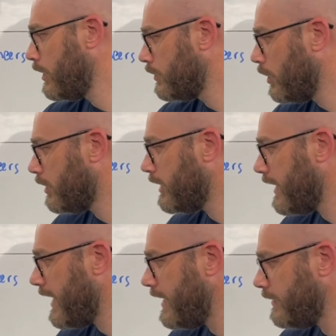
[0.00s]

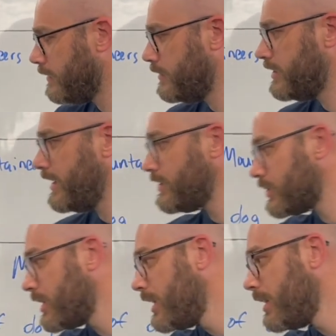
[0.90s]
docere, to
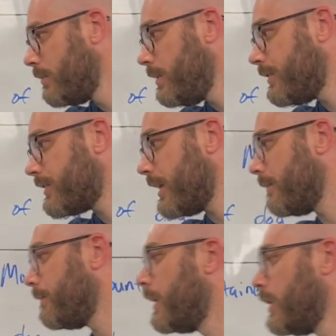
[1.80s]
teach, piscem,
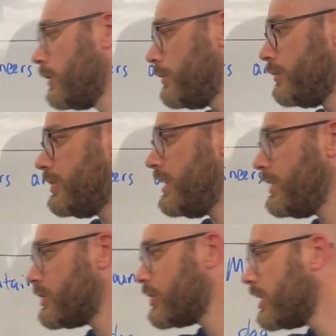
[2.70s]
to
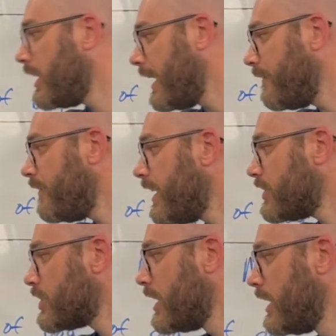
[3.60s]
teach a
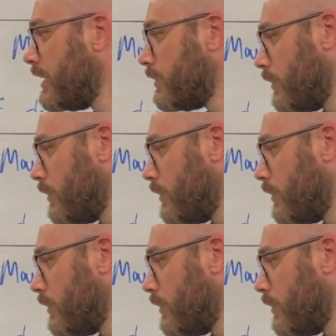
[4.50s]
fish to